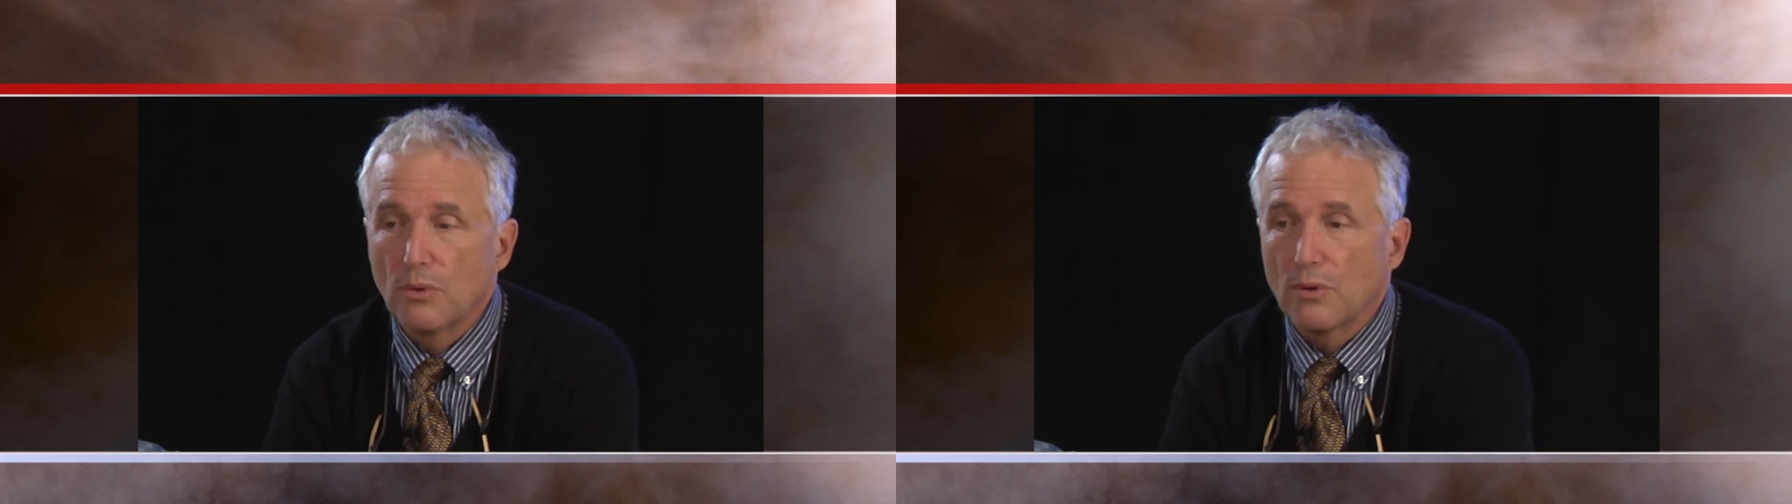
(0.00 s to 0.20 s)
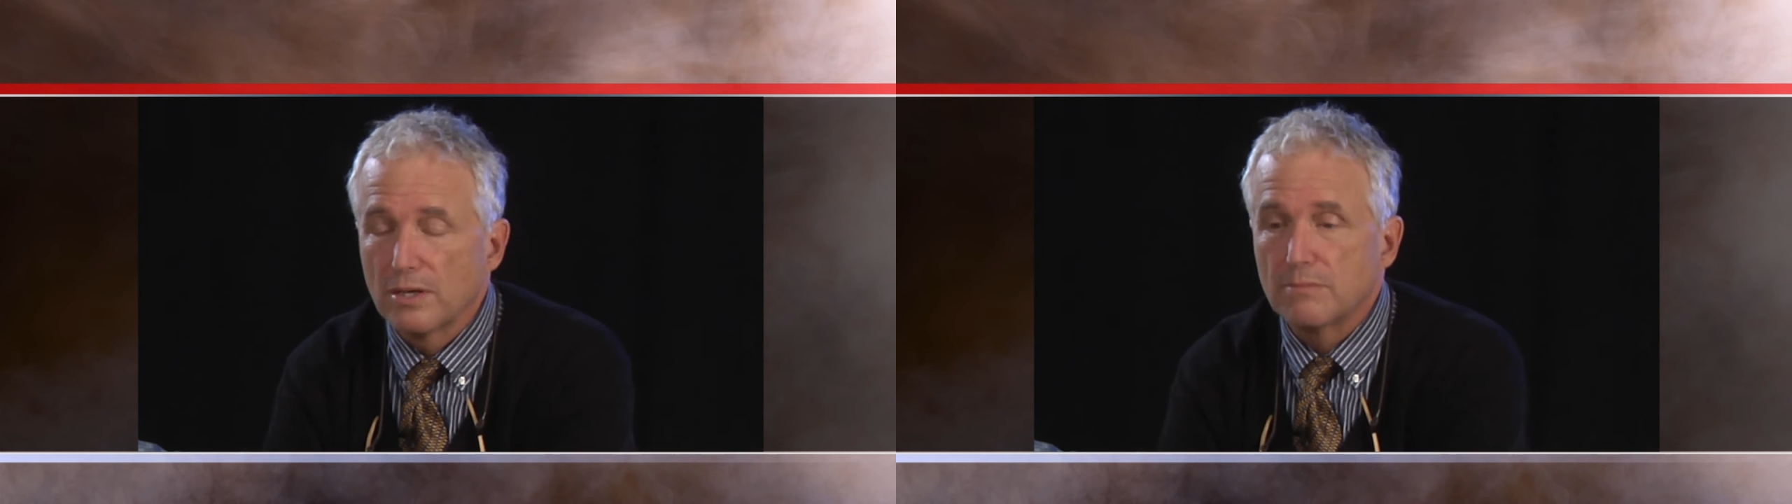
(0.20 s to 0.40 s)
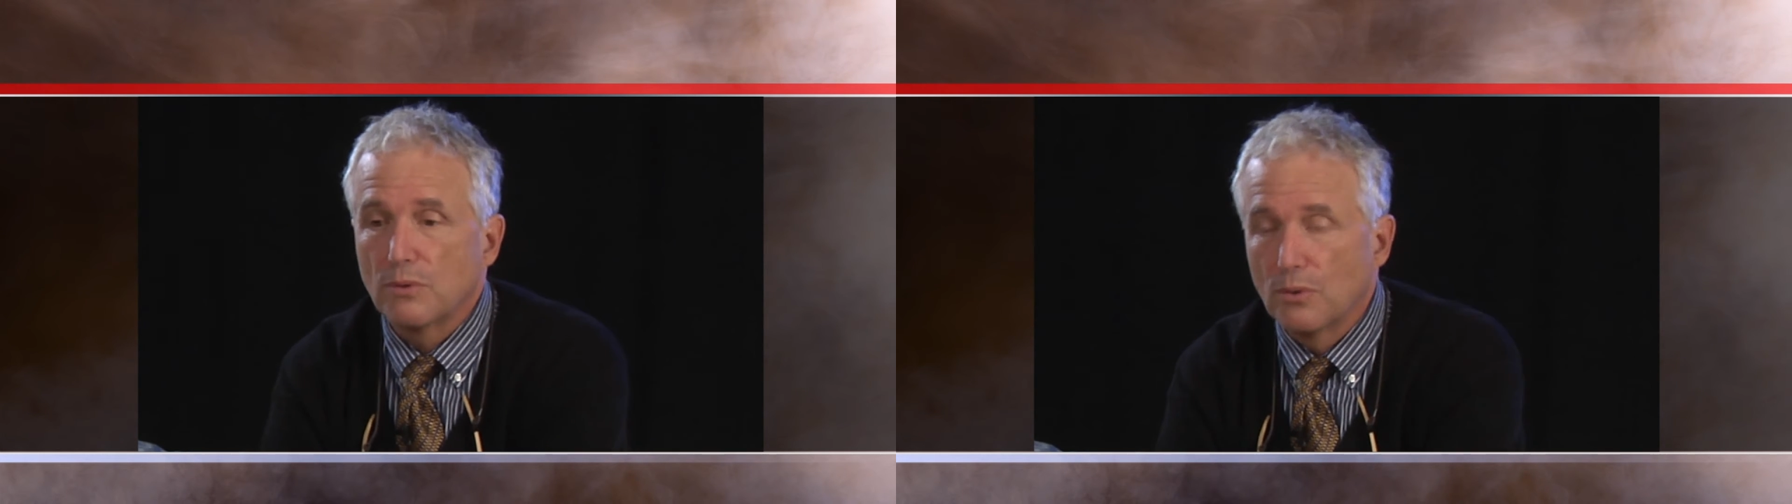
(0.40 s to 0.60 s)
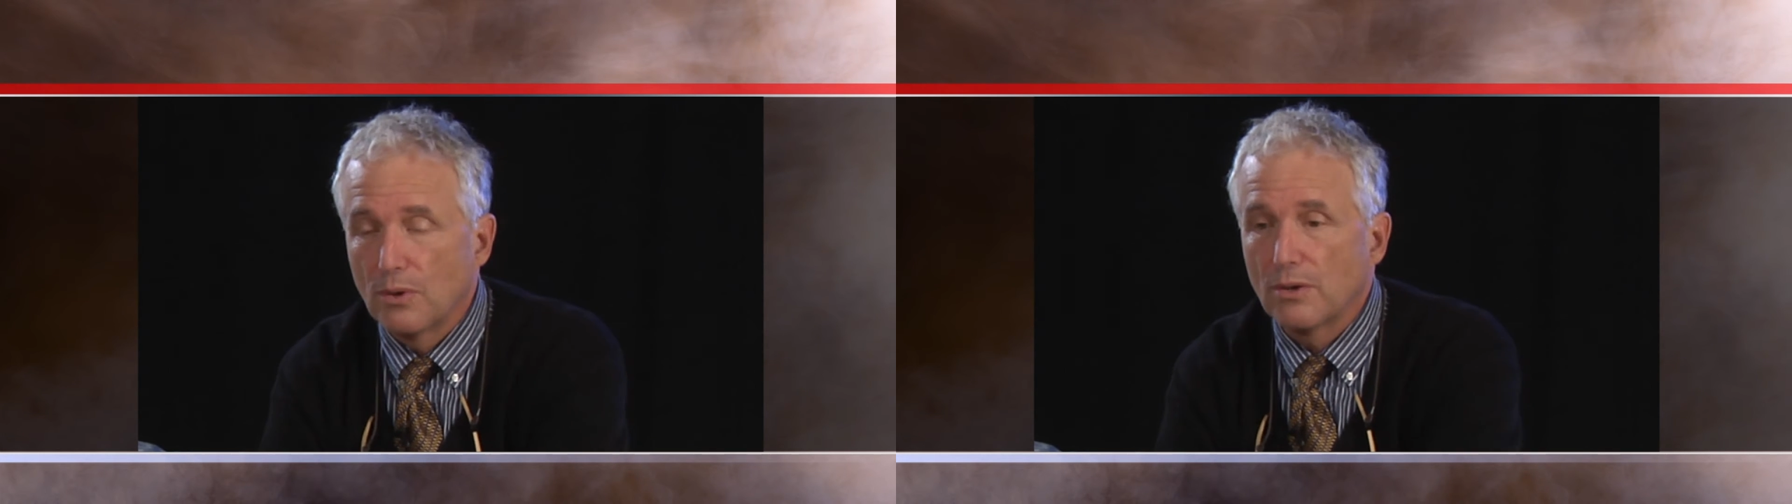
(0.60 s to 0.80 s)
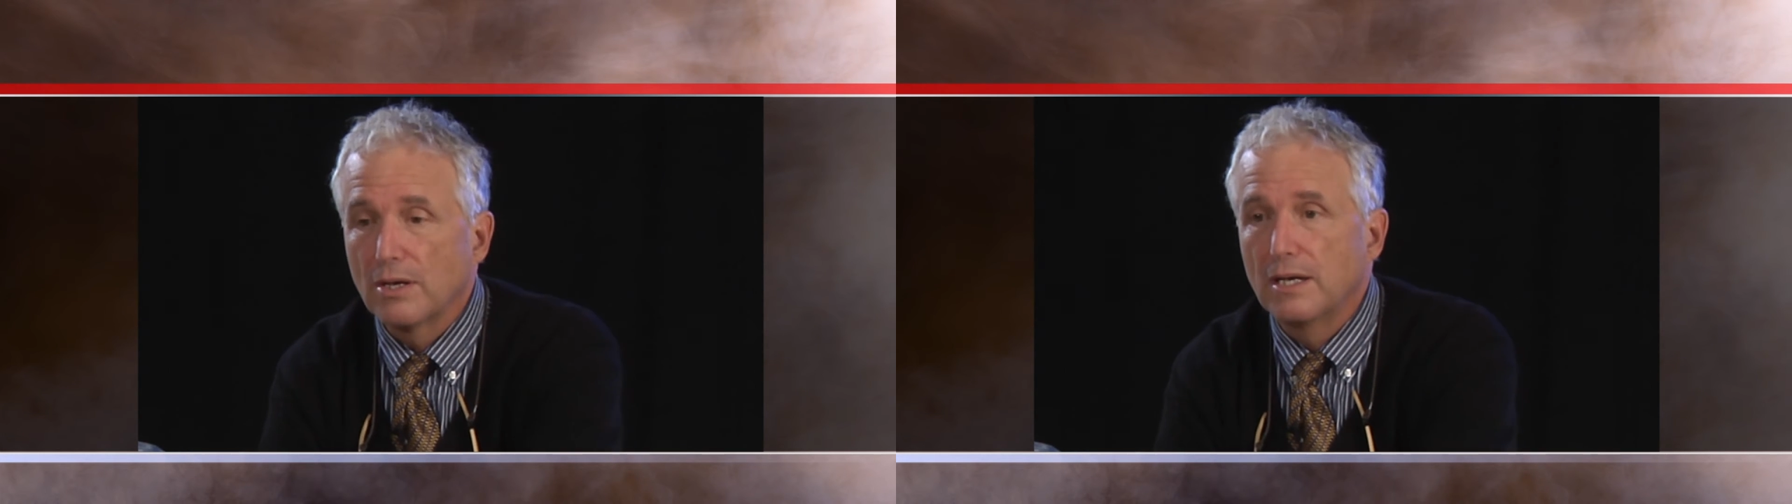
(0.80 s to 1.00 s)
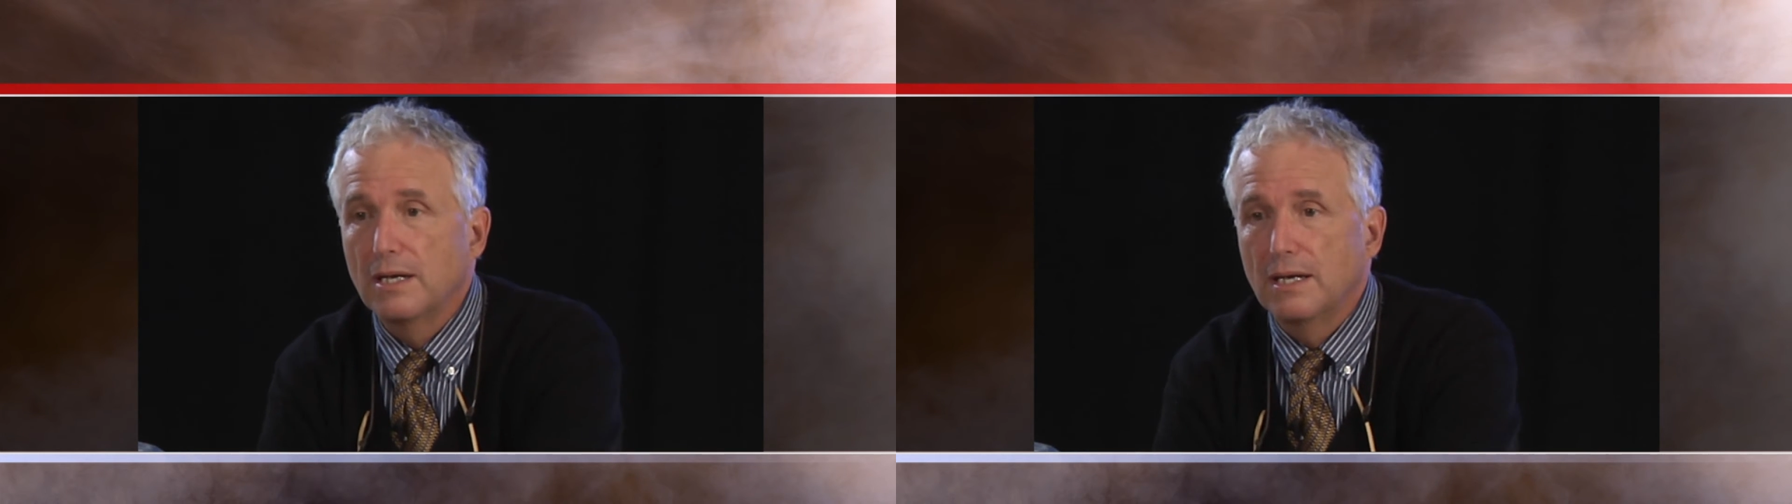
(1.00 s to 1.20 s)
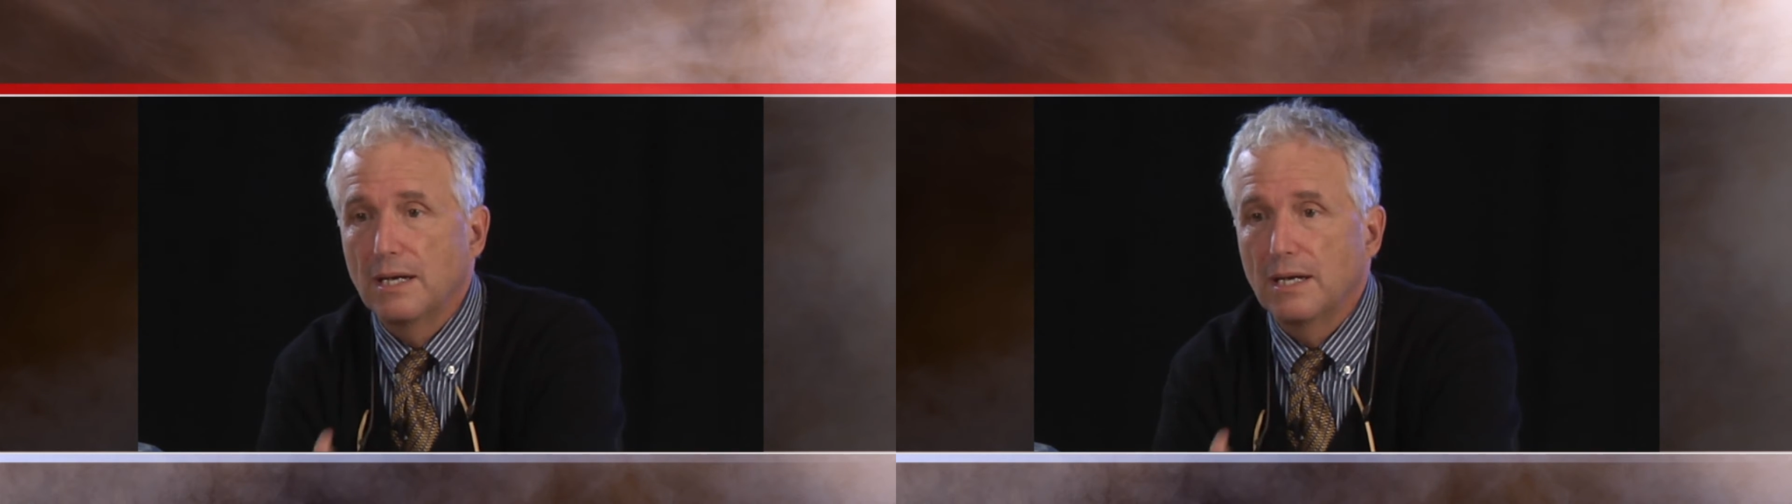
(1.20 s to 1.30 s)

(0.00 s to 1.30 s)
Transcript: more and more